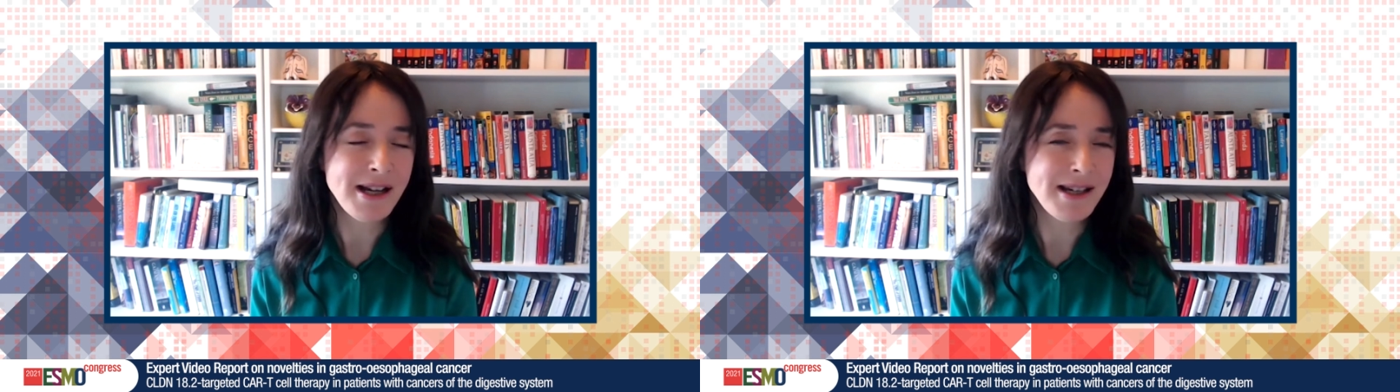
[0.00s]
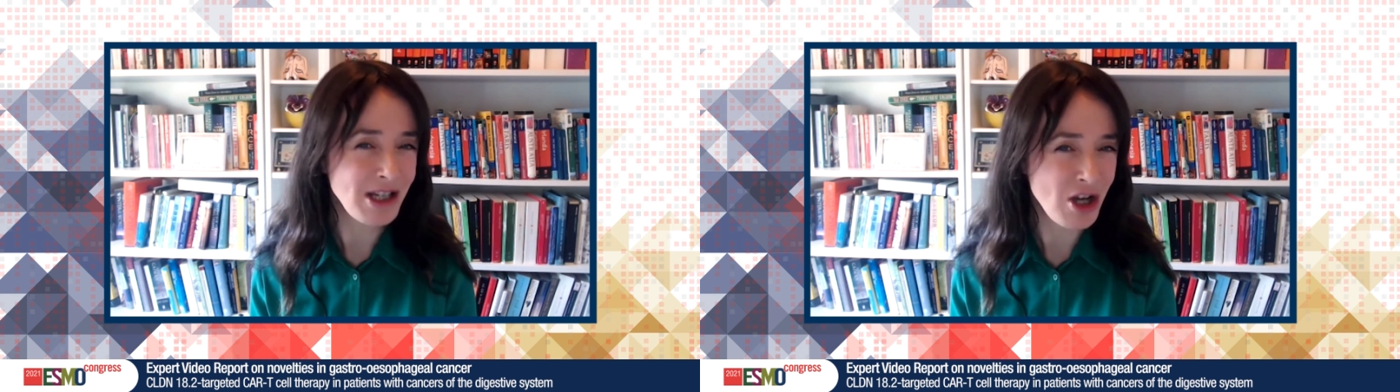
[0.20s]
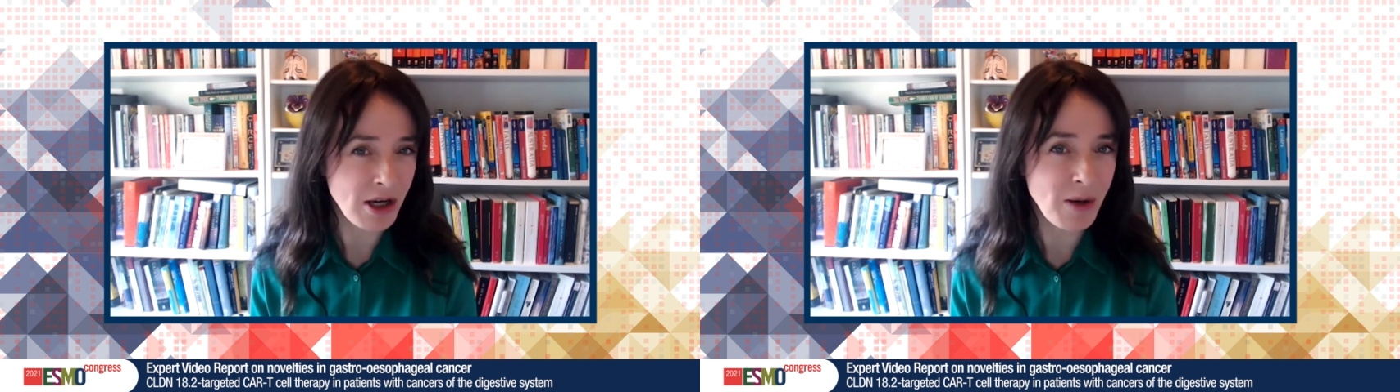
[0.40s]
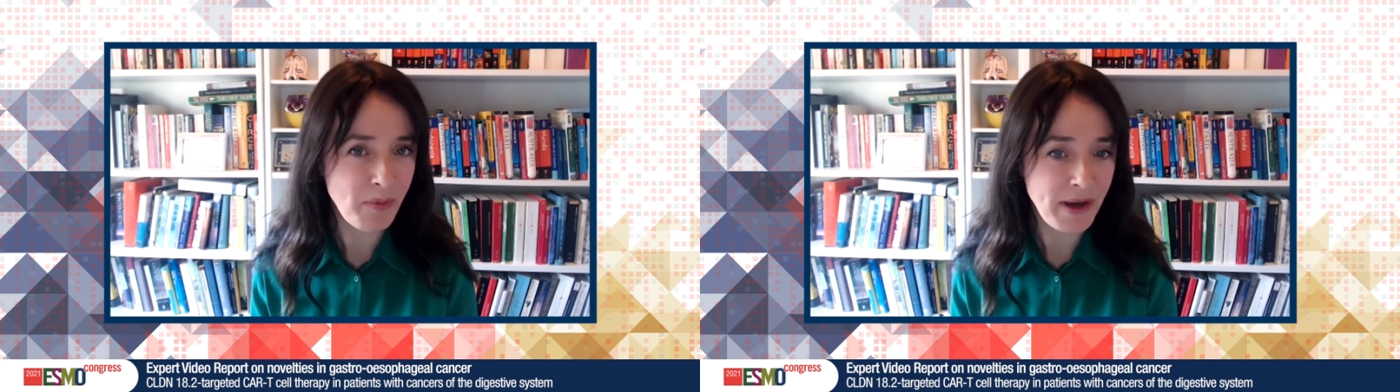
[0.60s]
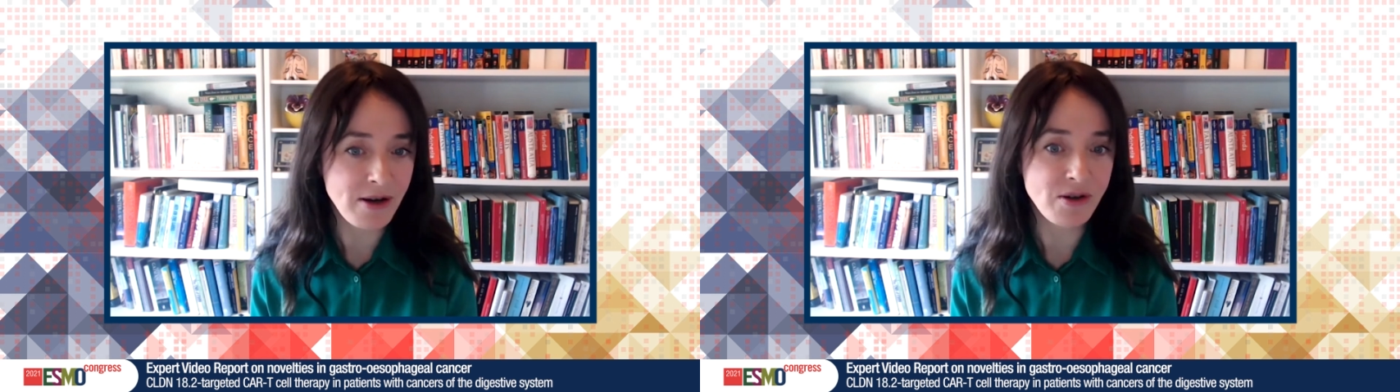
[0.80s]
did not
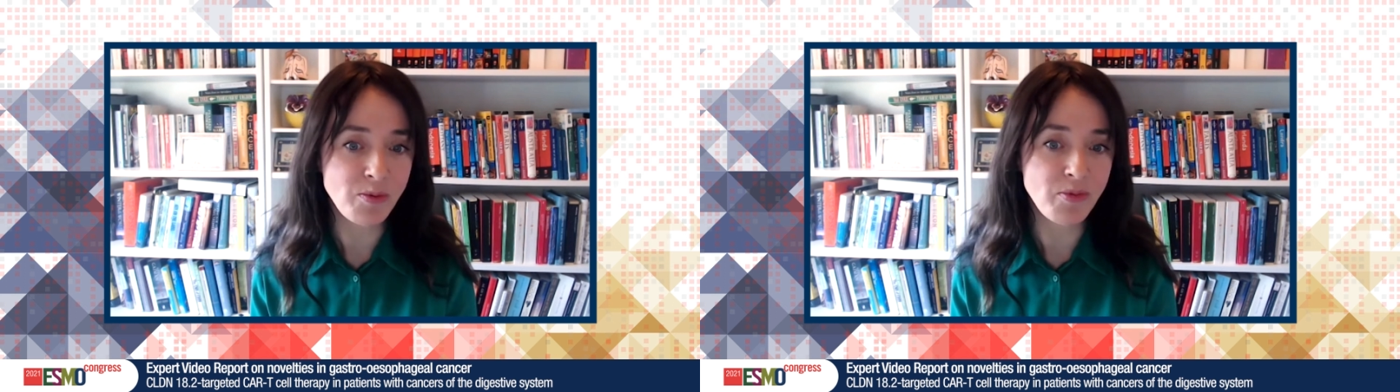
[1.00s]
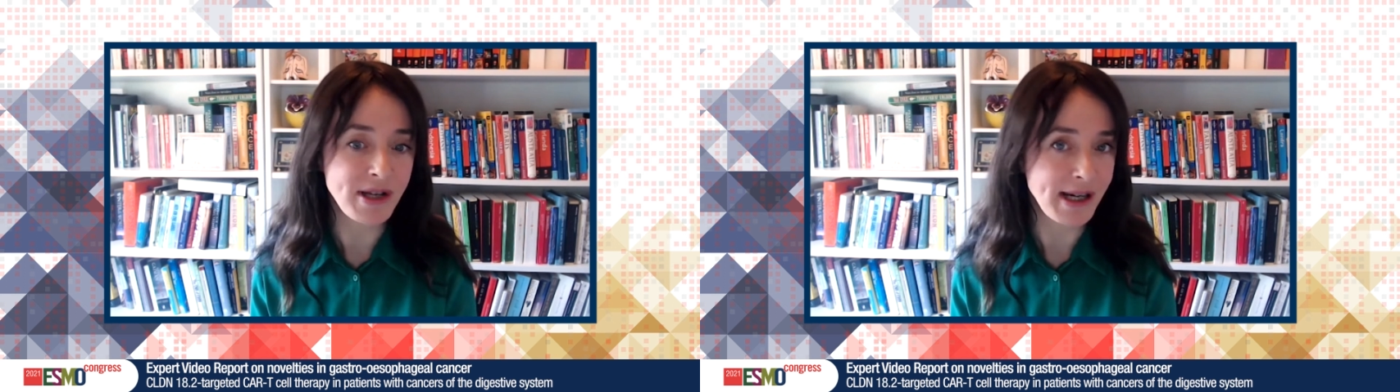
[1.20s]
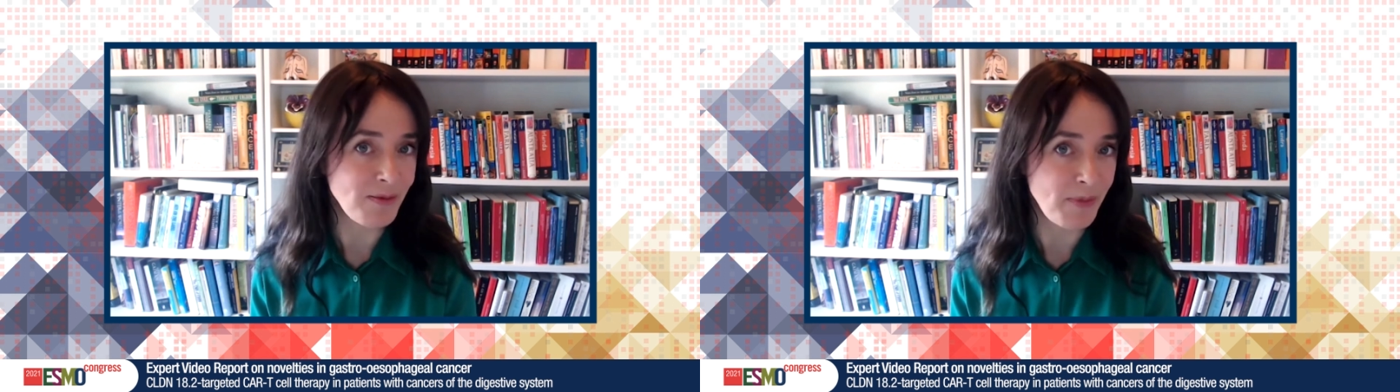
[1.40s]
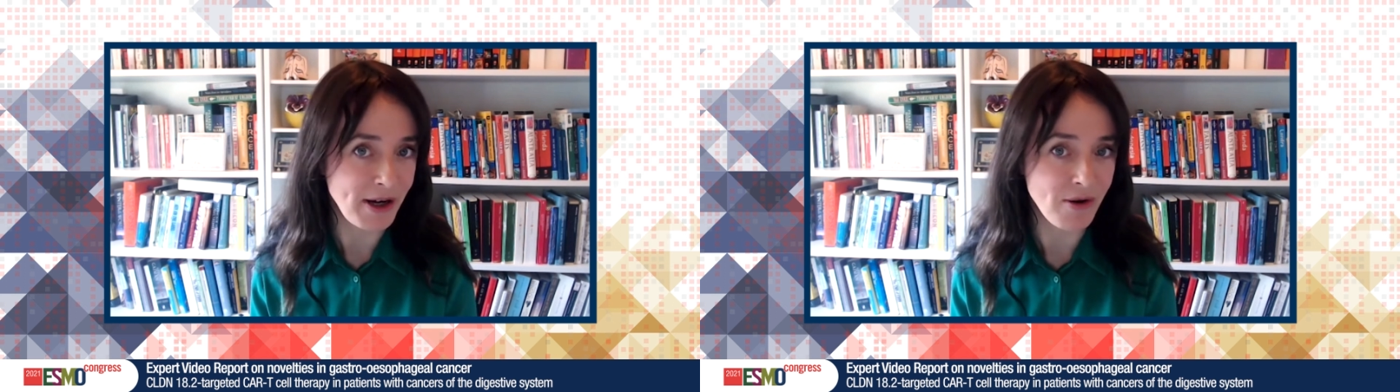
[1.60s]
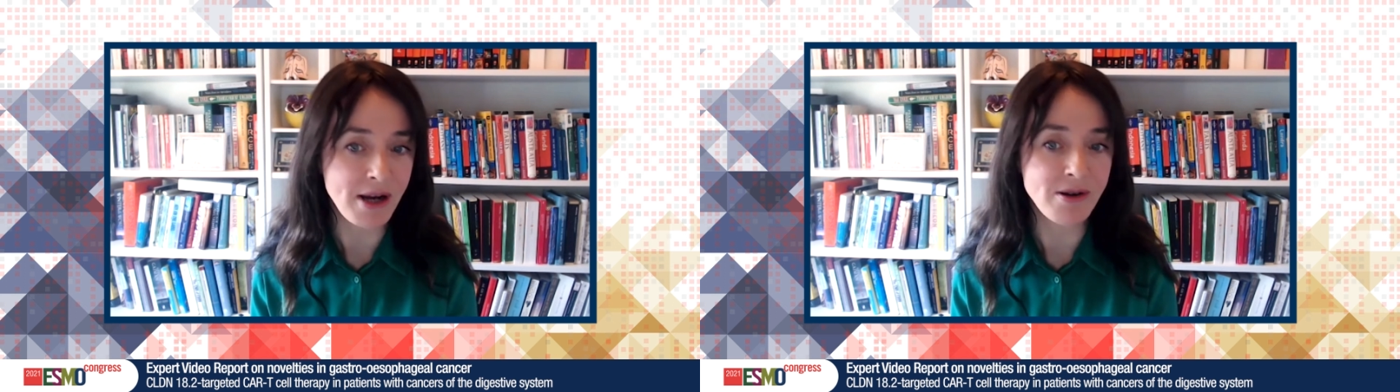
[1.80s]
appear to predict
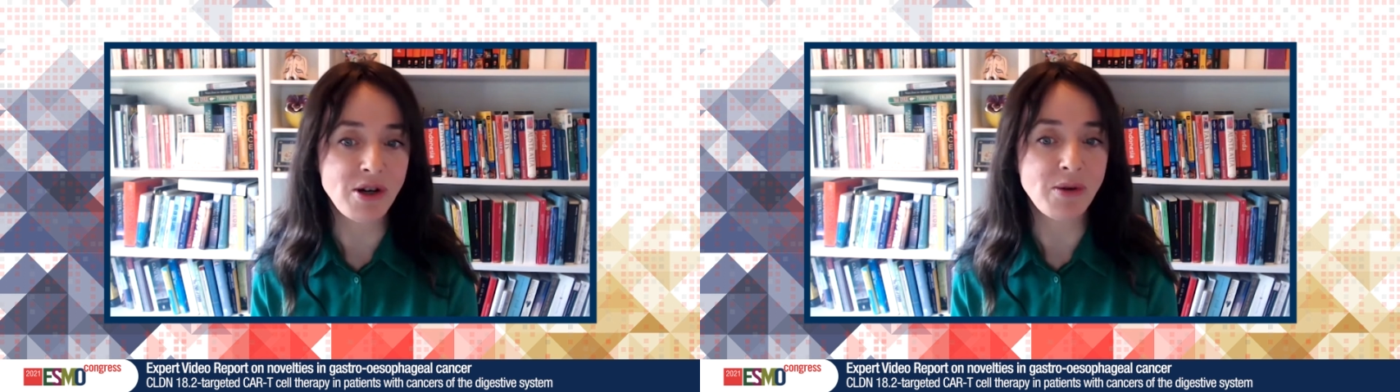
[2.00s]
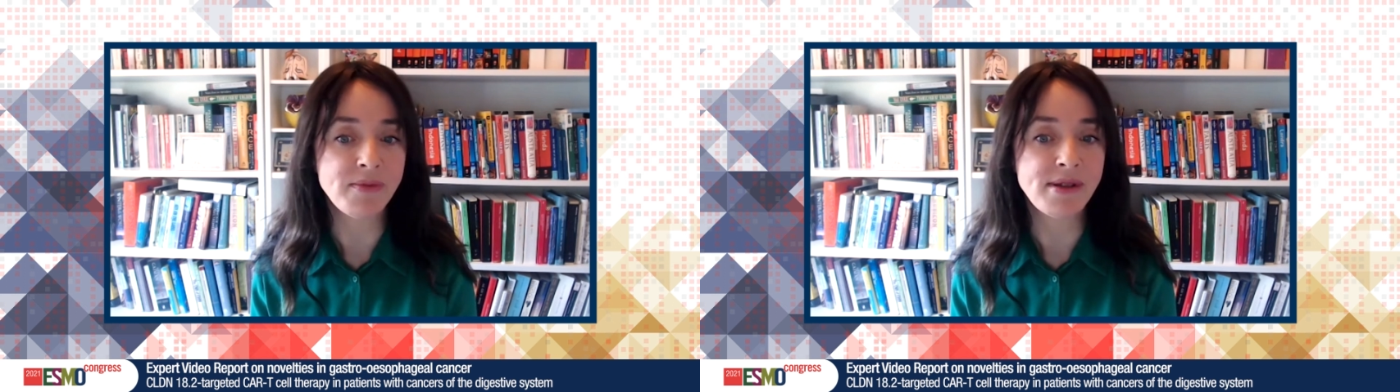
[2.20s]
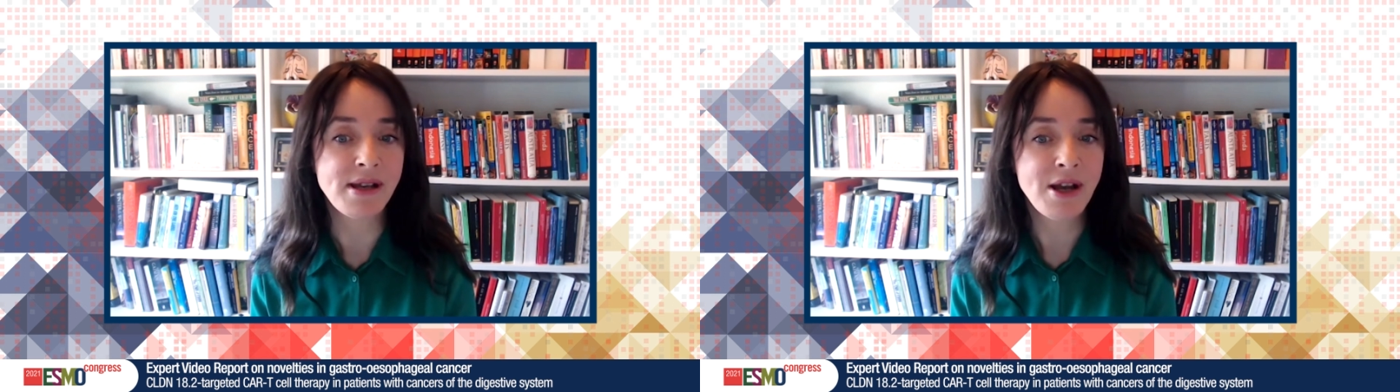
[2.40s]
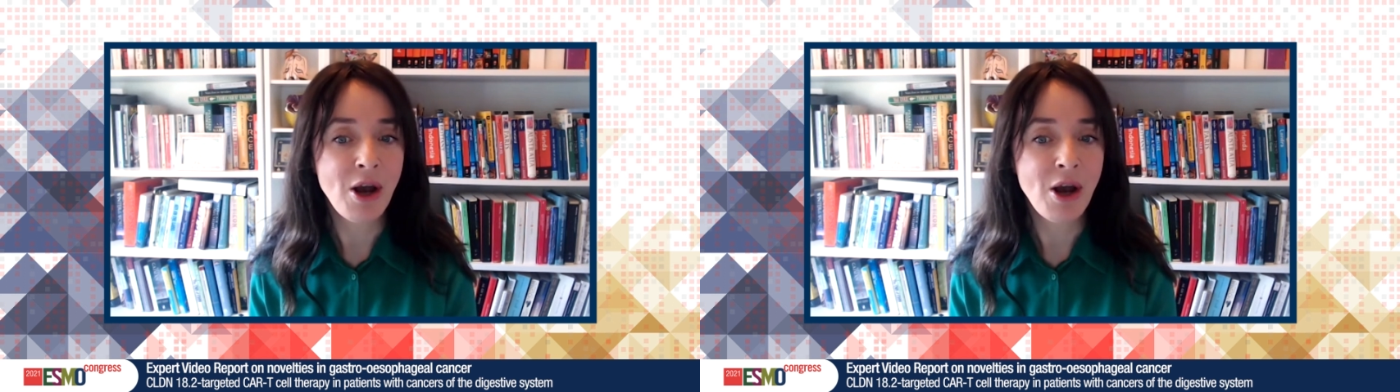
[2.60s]
better outcomes,